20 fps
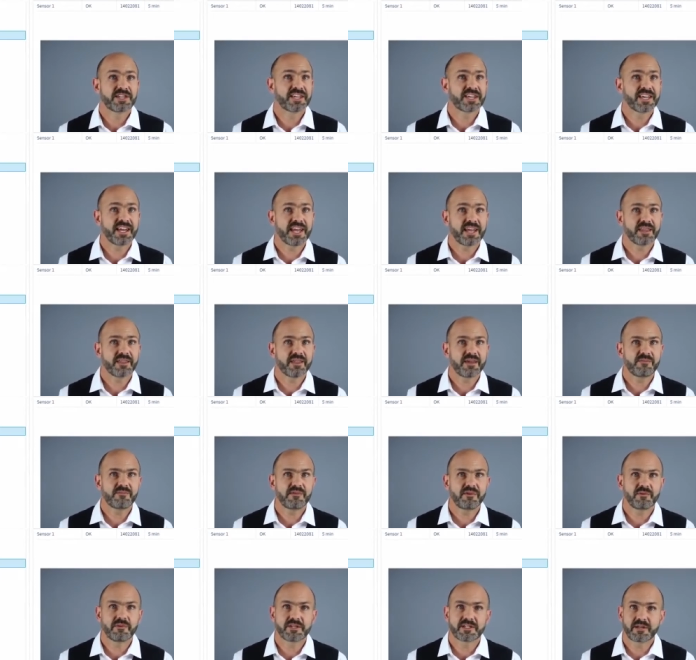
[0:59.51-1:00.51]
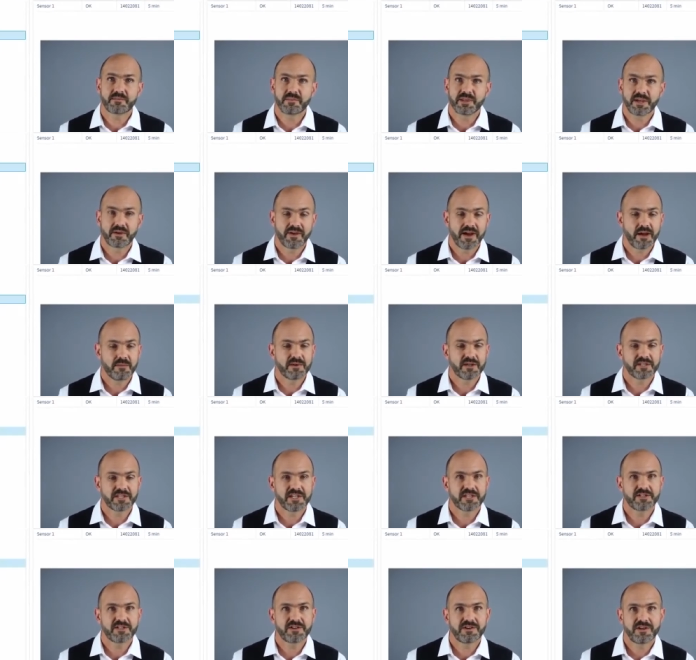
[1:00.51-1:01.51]
To connect them, we simply grab our
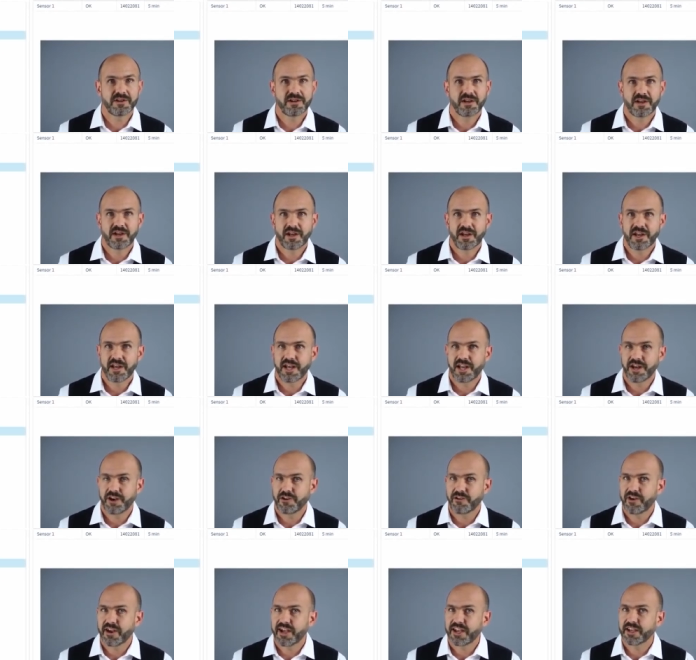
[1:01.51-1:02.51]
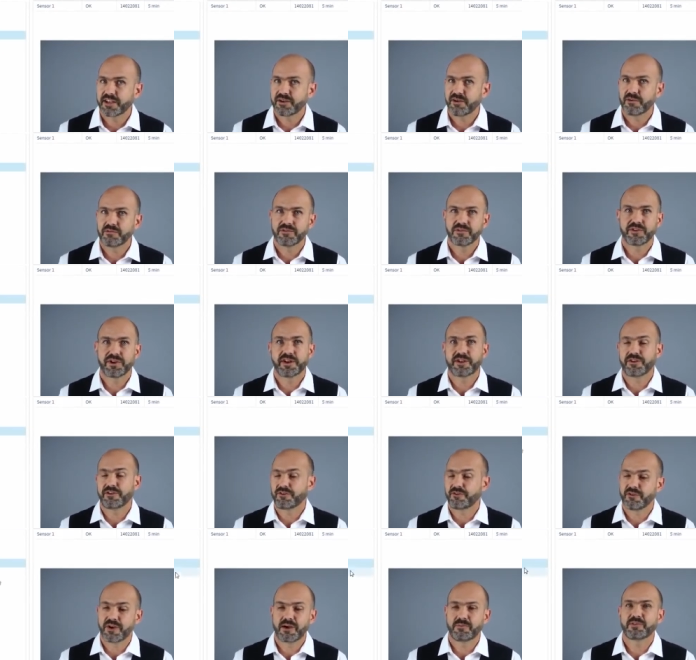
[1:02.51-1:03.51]
sensor and drag it over and
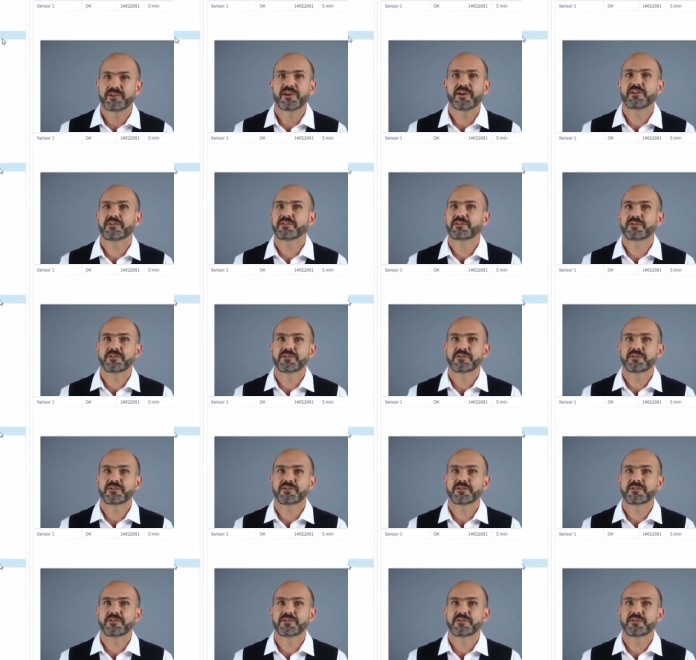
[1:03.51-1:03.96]
drop it on our